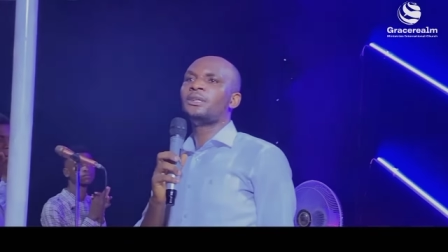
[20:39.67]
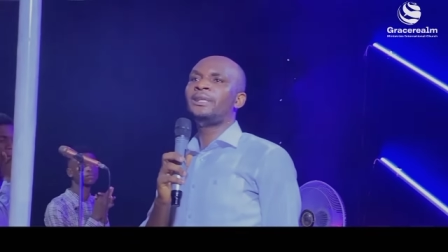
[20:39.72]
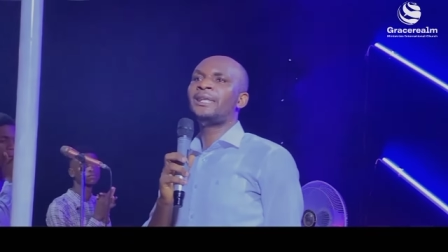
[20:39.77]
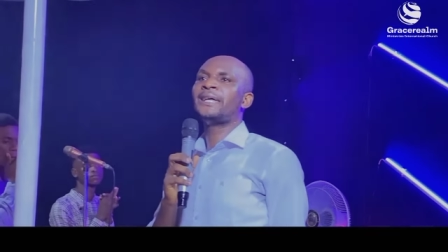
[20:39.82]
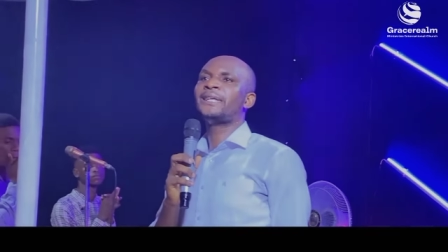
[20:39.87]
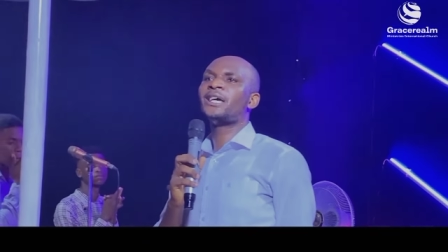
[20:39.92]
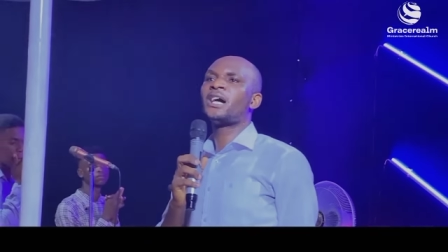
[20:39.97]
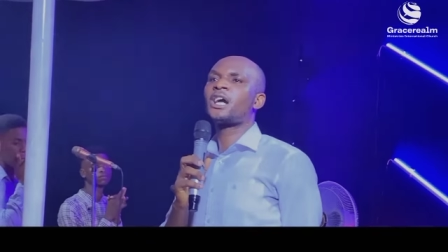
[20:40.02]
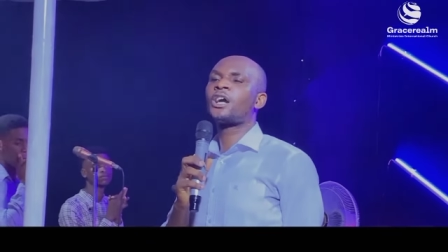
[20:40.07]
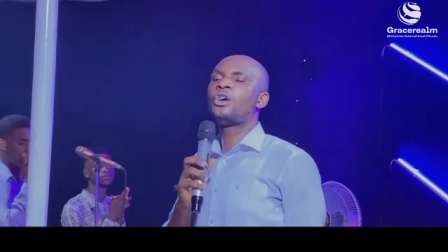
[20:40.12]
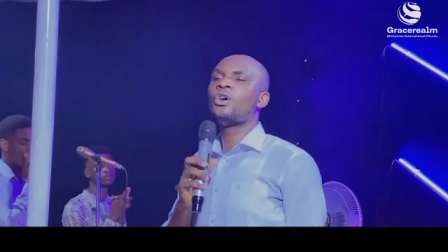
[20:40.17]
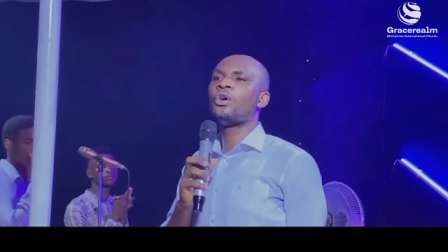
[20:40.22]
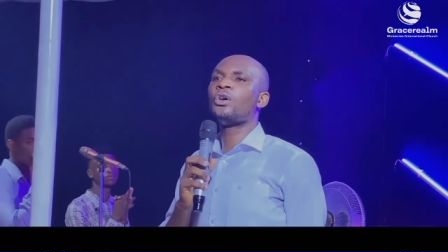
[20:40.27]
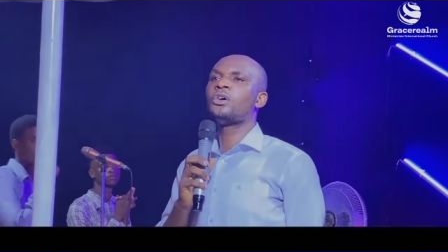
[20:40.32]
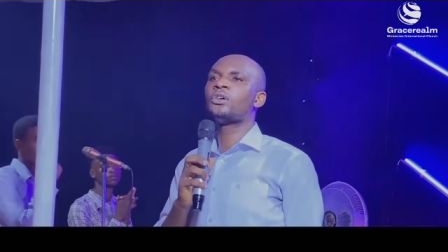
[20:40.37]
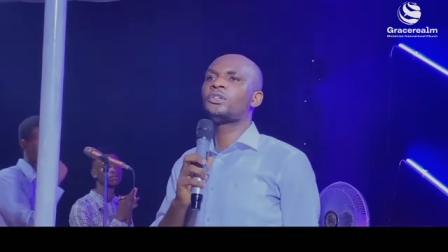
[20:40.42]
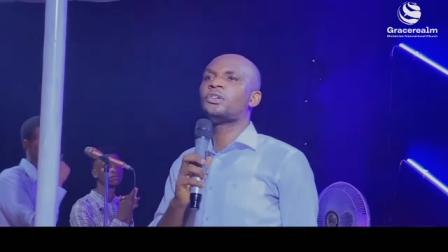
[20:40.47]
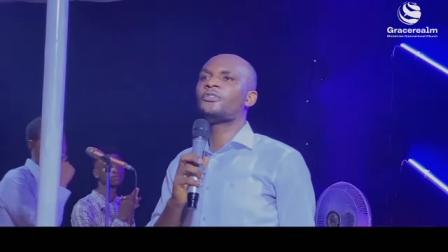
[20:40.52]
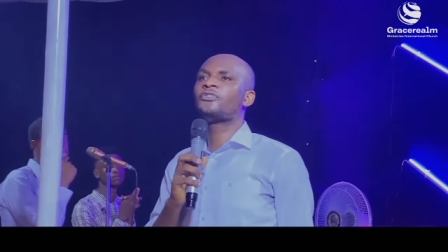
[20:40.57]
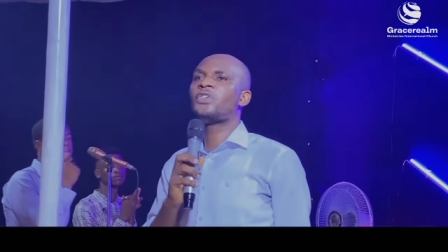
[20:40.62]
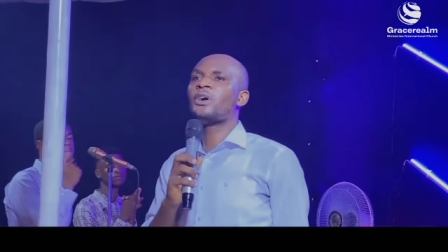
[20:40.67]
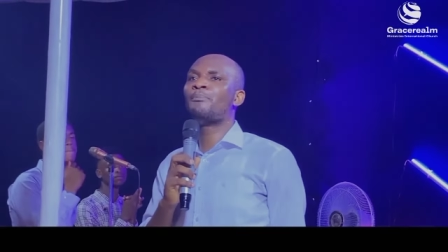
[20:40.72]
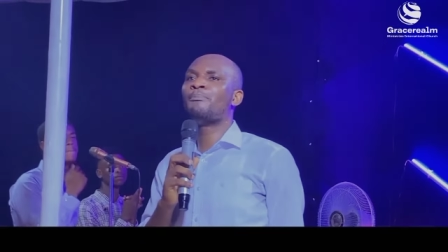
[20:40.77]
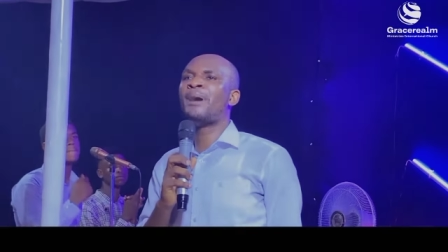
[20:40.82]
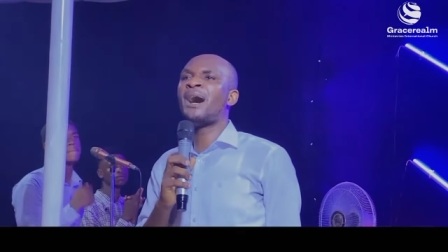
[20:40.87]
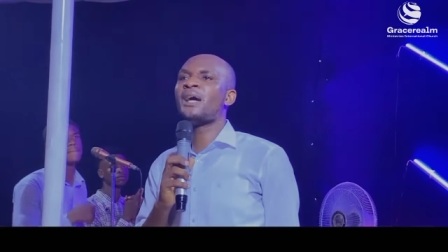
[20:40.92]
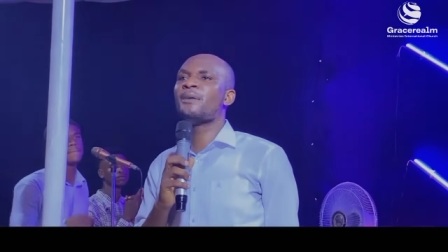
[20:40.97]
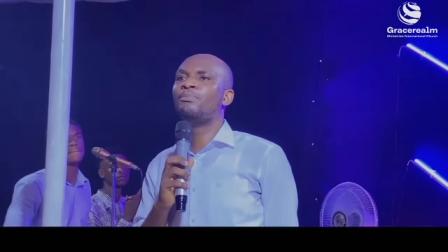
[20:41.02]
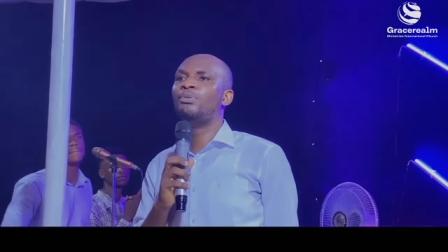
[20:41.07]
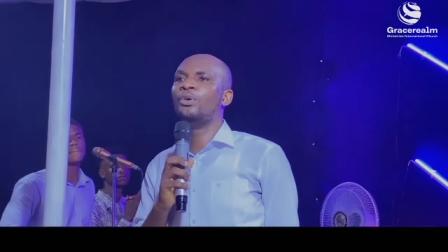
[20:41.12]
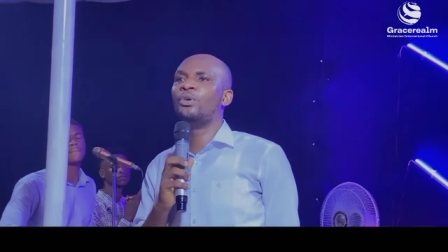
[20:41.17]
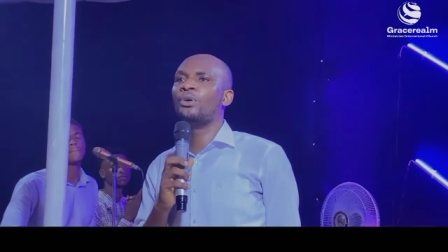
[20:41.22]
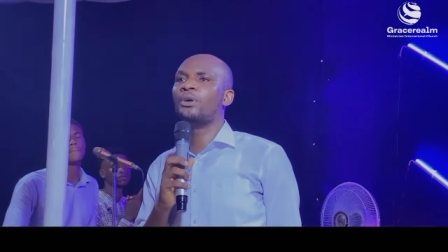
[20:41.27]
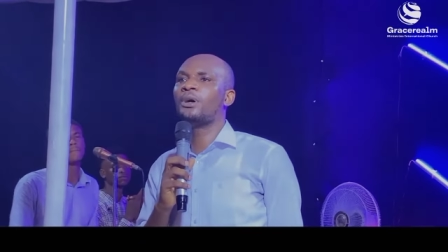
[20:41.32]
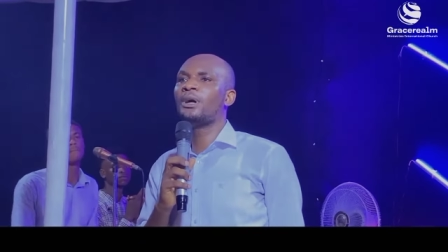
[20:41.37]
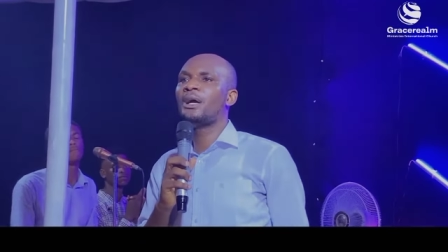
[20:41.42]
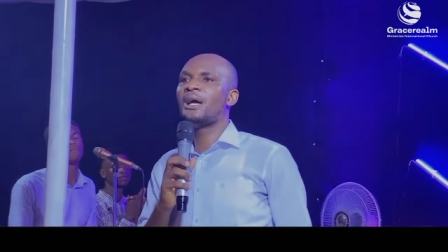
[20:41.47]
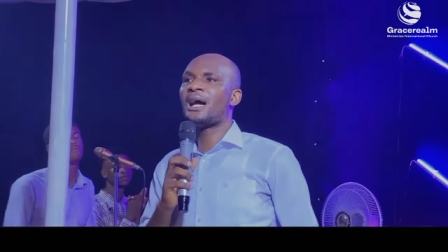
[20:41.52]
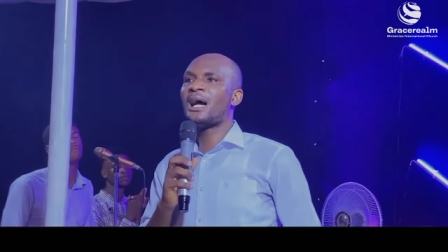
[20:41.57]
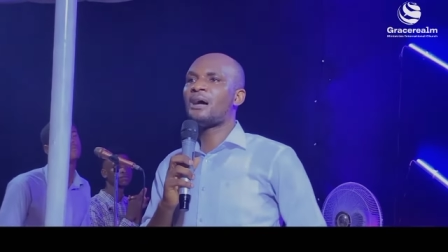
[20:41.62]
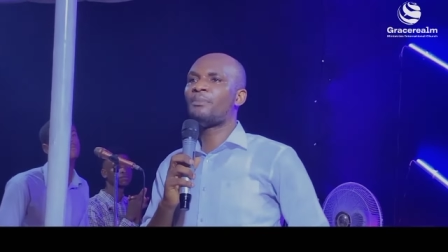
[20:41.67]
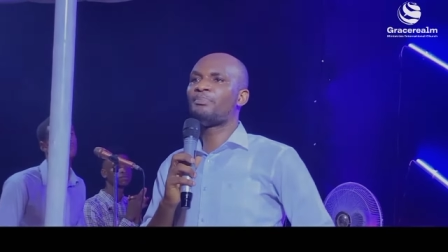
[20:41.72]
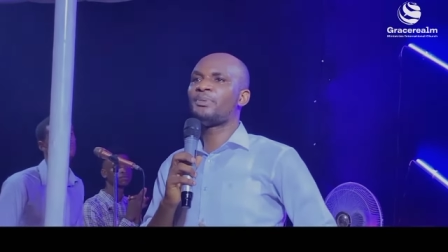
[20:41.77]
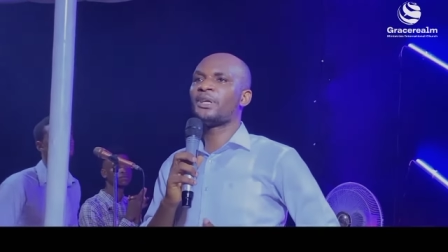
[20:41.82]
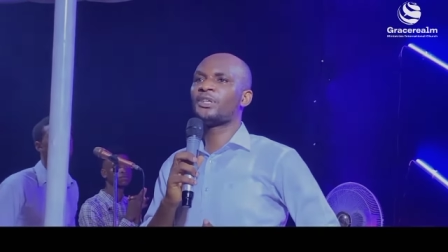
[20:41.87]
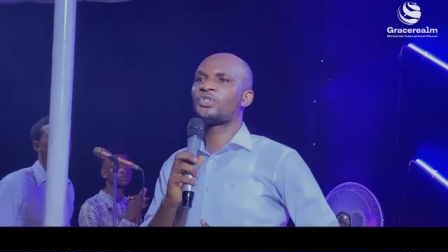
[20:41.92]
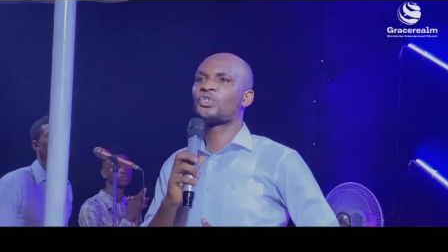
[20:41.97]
let the God of the Bible appear